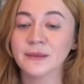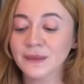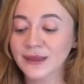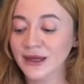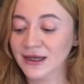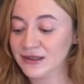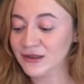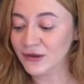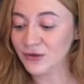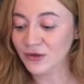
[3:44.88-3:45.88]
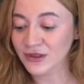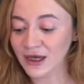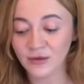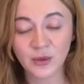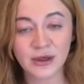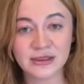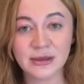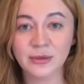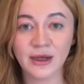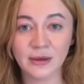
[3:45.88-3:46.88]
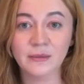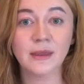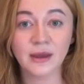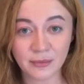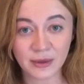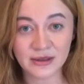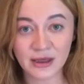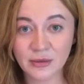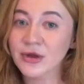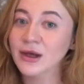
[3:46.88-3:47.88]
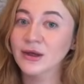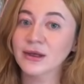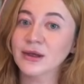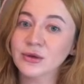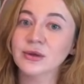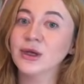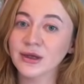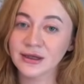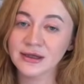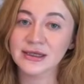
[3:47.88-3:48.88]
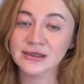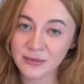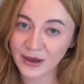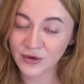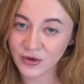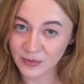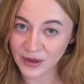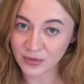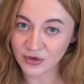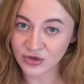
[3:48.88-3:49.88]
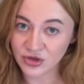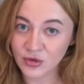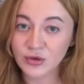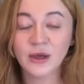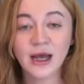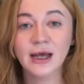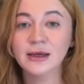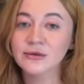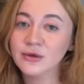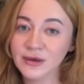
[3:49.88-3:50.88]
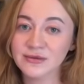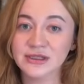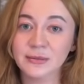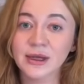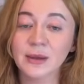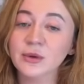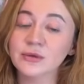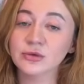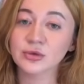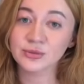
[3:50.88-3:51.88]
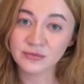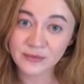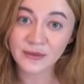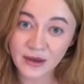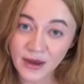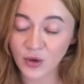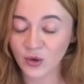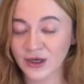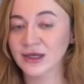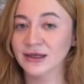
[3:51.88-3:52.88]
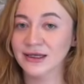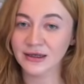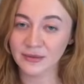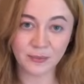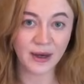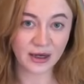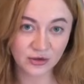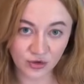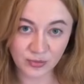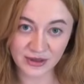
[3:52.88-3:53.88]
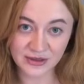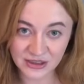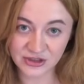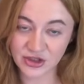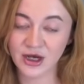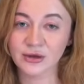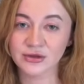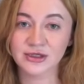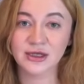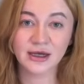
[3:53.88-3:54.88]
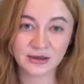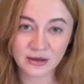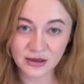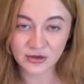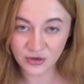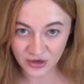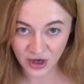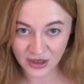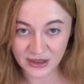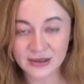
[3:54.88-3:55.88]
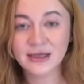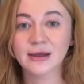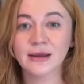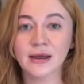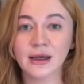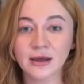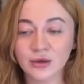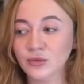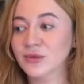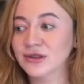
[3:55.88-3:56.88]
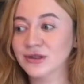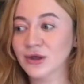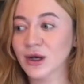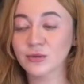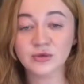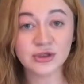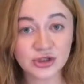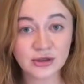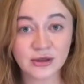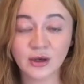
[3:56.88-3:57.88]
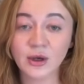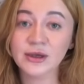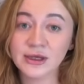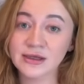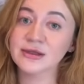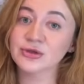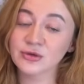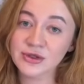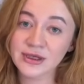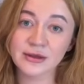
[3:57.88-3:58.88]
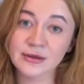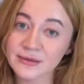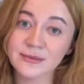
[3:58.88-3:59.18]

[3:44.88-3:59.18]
That is, you set one CPM, but some channel in your target list might only be able to show your ad if you have a CPM of 2. Accordingly, by grouping these channels together in your targeting, you risk not reaching the audience you need.